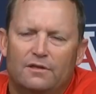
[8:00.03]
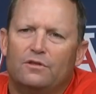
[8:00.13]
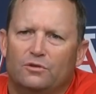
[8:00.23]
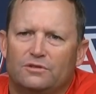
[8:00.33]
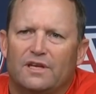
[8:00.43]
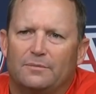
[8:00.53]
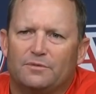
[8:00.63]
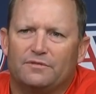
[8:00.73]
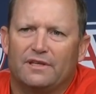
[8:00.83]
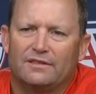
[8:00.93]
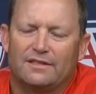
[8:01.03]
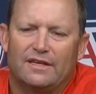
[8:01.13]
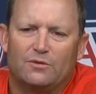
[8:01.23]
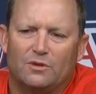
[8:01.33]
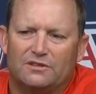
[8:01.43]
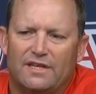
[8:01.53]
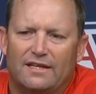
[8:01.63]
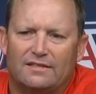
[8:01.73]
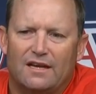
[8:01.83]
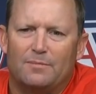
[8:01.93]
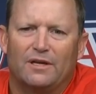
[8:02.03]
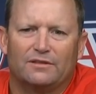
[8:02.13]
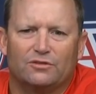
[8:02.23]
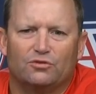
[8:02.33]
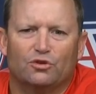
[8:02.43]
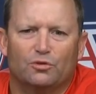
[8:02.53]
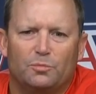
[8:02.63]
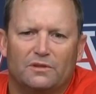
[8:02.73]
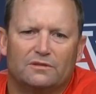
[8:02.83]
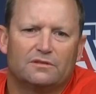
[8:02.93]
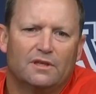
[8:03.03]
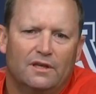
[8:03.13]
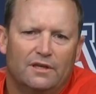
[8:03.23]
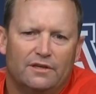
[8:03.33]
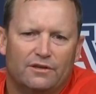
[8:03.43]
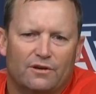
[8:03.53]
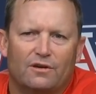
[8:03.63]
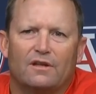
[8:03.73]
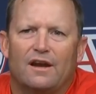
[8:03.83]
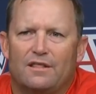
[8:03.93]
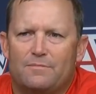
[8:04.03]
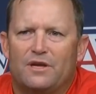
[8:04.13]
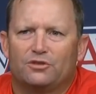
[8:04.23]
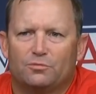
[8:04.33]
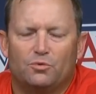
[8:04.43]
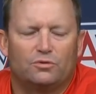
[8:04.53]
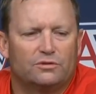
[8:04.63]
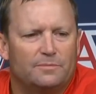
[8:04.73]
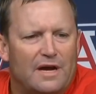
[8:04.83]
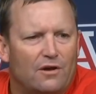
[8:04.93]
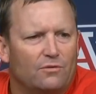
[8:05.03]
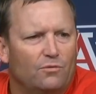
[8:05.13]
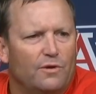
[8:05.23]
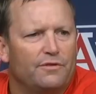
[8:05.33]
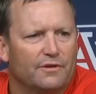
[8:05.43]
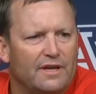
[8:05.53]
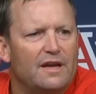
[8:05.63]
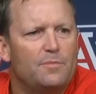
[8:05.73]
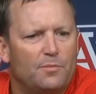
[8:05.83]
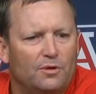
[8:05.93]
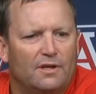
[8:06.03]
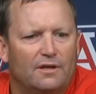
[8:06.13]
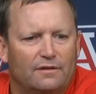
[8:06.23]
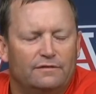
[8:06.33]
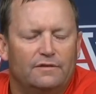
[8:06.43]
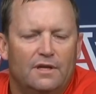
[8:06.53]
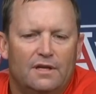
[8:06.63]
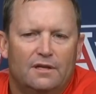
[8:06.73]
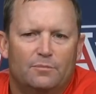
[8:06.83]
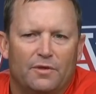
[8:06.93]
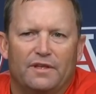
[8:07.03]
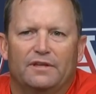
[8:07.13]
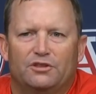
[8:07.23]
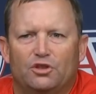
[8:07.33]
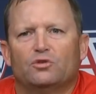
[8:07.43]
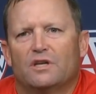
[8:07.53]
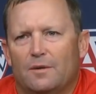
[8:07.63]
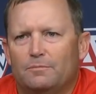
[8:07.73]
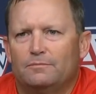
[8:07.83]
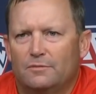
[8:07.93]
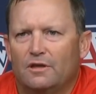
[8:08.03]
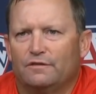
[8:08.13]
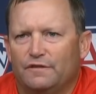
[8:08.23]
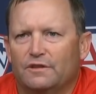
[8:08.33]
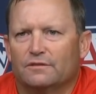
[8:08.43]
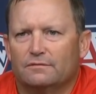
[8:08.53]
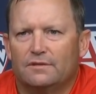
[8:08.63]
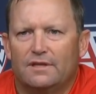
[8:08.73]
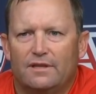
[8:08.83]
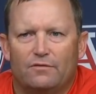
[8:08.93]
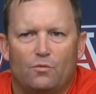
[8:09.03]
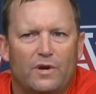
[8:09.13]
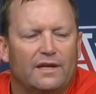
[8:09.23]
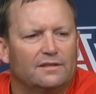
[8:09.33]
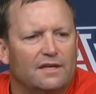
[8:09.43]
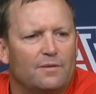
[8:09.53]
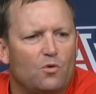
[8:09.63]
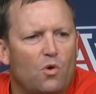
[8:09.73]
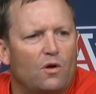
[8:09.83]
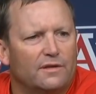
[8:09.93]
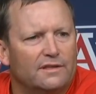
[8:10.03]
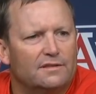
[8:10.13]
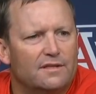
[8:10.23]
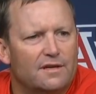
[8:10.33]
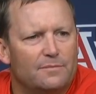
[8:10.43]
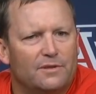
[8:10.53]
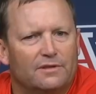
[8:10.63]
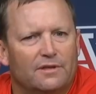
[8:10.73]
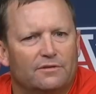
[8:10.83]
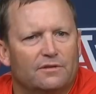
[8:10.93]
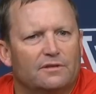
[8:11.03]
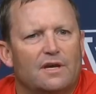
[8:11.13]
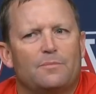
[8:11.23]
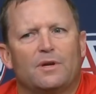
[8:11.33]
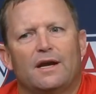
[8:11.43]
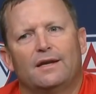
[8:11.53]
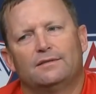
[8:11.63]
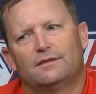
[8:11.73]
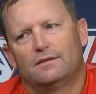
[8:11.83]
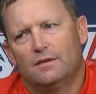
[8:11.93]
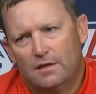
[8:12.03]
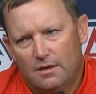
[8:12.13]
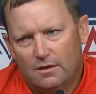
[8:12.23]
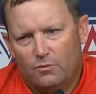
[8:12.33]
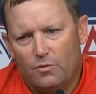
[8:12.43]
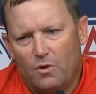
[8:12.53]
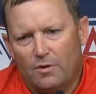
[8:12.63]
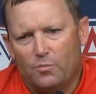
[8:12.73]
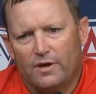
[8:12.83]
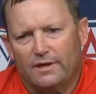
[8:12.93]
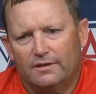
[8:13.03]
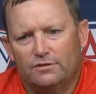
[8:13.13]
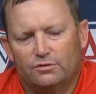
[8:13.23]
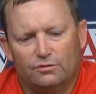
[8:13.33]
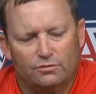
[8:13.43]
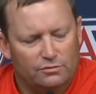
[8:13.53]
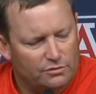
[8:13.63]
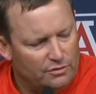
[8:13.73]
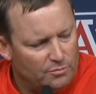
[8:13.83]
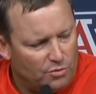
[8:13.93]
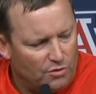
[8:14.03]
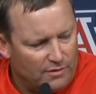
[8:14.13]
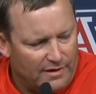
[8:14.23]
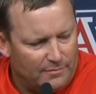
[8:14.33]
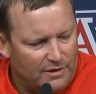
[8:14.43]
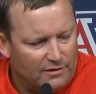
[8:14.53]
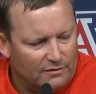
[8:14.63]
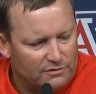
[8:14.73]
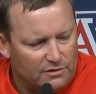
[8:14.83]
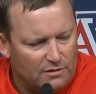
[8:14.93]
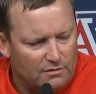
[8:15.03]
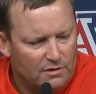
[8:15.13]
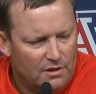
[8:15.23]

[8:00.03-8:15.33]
those types of things. I think what stands out about this group is you heard a lot of the measurables about what they're capable of, but it shows up on the field, and they have a winning type quality to them, and, and they're the type of guys that we want to bring into to the program here. So